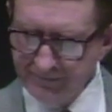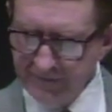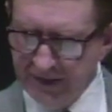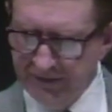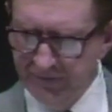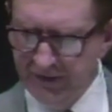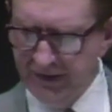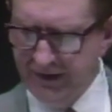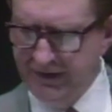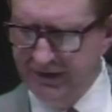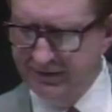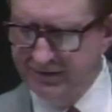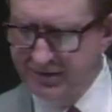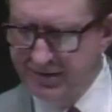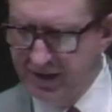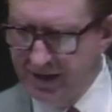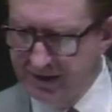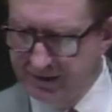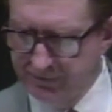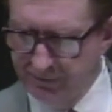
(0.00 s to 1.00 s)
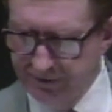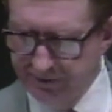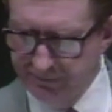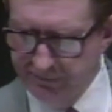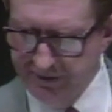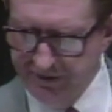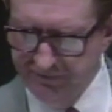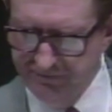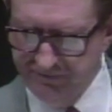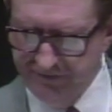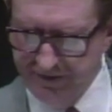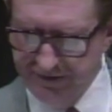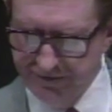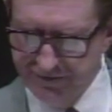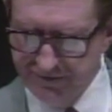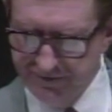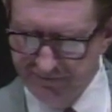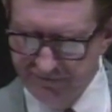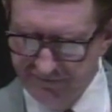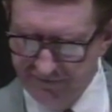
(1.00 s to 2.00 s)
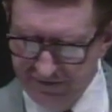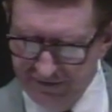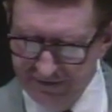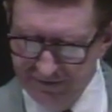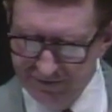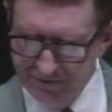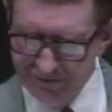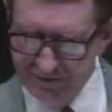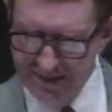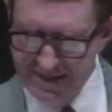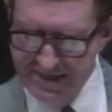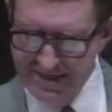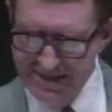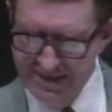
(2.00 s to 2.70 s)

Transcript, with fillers: and that he hath talked with me face to face